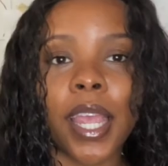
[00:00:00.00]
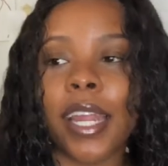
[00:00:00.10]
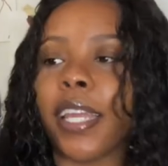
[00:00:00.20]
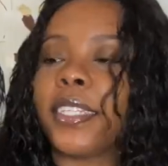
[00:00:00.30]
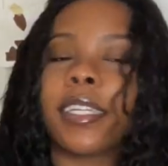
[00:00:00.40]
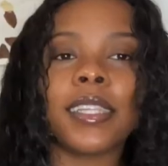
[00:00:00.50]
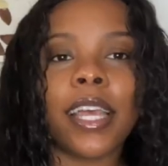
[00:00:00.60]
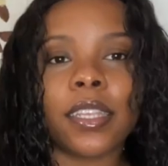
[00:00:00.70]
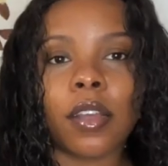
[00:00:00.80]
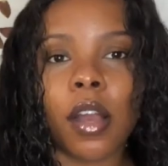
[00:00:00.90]
but I didn't
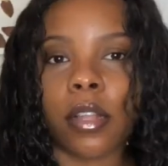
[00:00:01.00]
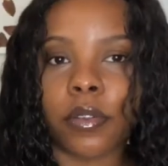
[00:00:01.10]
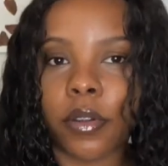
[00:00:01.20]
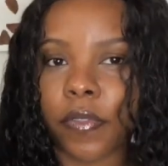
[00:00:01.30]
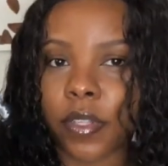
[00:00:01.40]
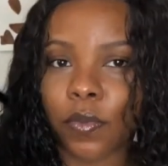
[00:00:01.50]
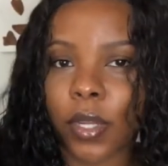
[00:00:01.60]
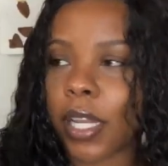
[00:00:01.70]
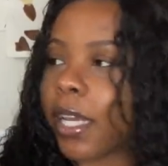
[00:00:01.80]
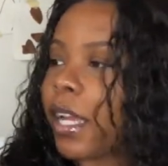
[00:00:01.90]
like the color of this
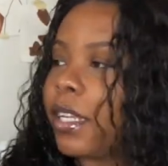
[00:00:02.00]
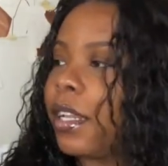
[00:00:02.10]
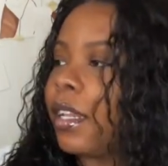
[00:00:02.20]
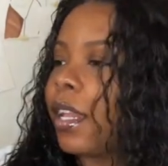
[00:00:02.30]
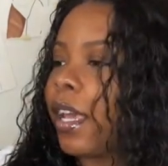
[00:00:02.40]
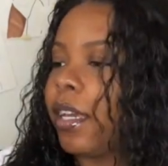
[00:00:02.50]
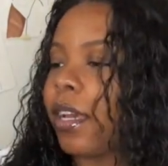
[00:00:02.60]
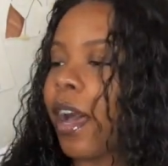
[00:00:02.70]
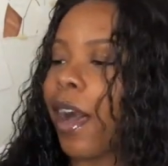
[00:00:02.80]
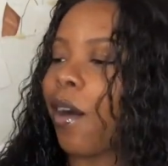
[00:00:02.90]
one. Like, I didn't like
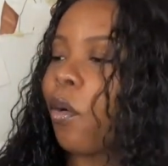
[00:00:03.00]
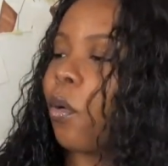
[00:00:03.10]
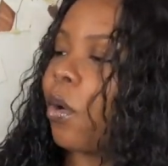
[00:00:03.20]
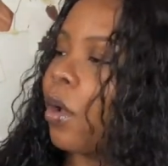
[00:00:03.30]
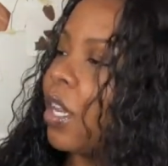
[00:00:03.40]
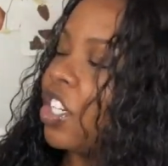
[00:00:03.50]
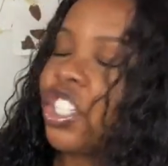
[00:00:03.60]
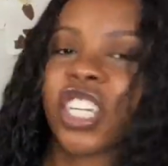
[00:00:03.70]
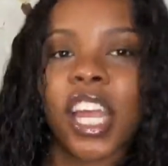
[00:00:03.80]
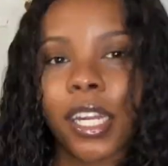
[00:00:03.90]
how
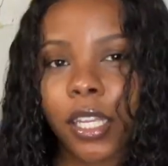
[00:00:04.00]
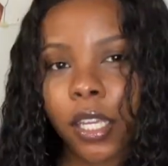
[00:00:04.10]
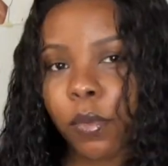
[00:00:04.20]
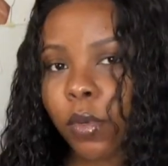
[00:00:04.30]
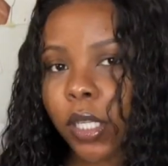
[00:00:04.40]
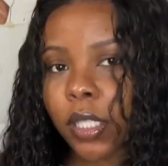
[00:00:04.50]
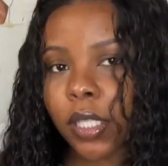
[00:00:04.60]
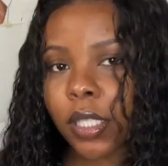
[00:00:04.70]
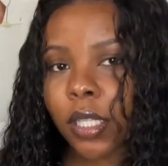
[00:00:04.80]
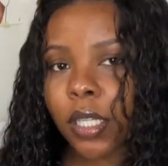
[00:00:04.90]
shiny it
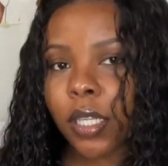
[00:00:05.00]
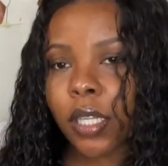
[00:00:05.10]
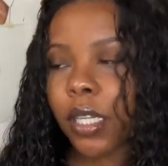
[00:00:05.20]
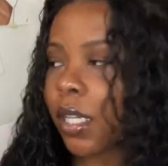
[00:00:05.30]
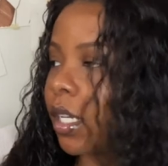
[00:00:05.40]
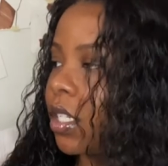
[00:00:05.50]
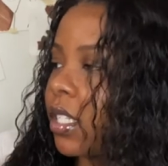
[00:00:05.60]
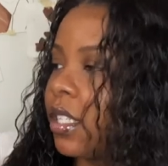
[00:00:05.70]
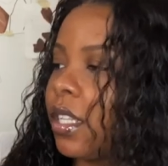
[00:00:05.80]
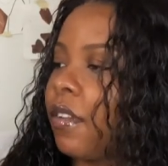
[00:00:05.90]
was. It
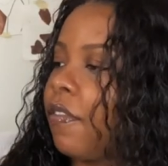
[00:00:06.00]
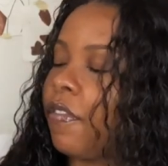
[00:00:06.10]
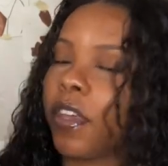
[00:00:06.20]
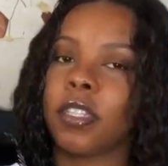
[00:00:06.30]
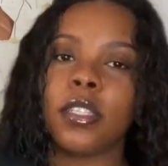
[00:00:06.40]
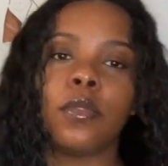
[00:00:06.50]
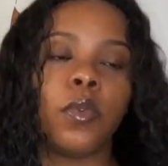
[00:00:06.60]
just didn't fit